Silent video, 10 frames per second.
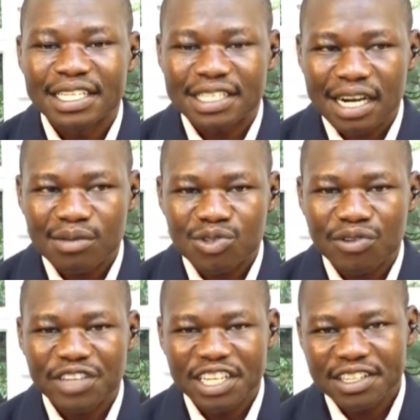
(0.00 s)
in
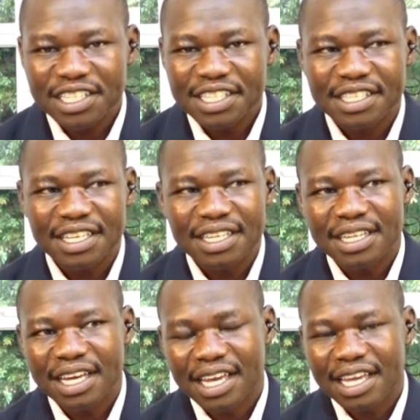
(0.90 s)
terms of
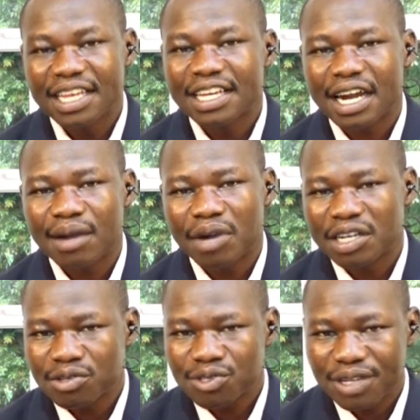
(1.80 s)
increasing the income
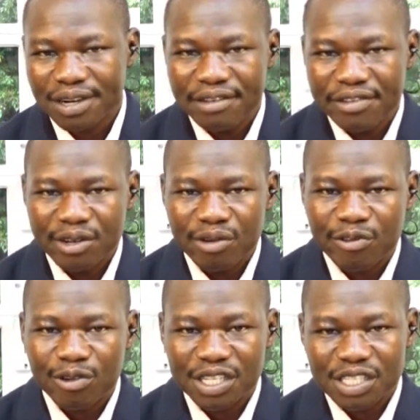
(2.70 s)
and also the revenue
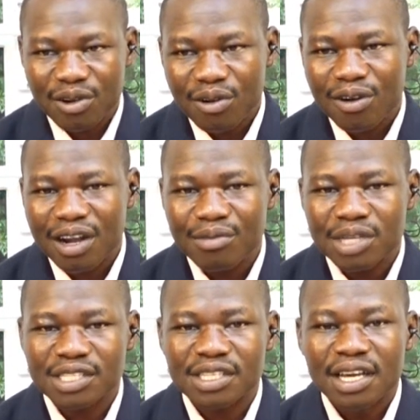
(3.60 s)
for these local
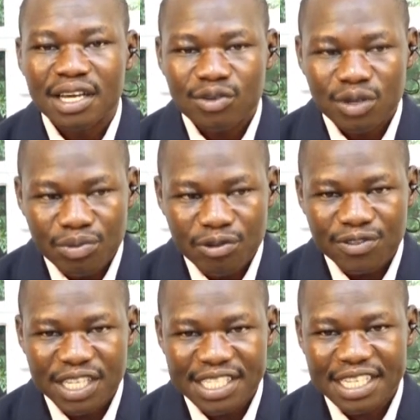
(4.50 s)
governments to
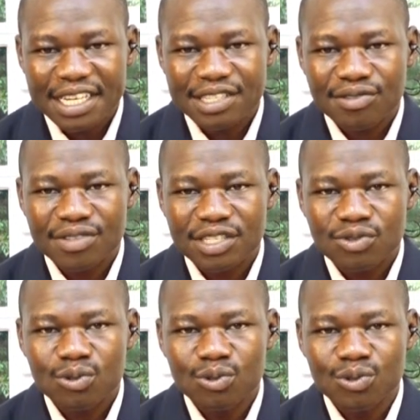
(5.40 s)
improve the status of these
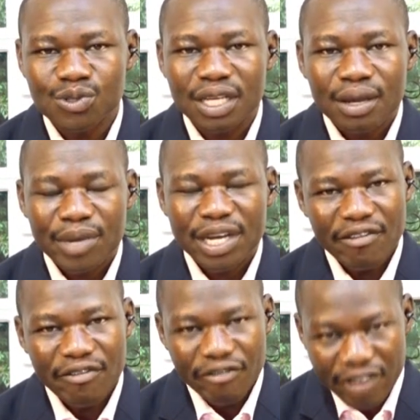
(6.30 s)
schools. But
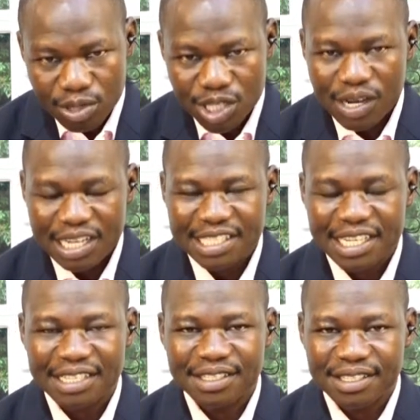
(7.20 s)
the available
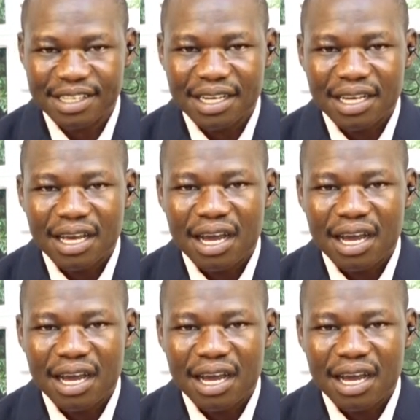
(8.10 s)
structures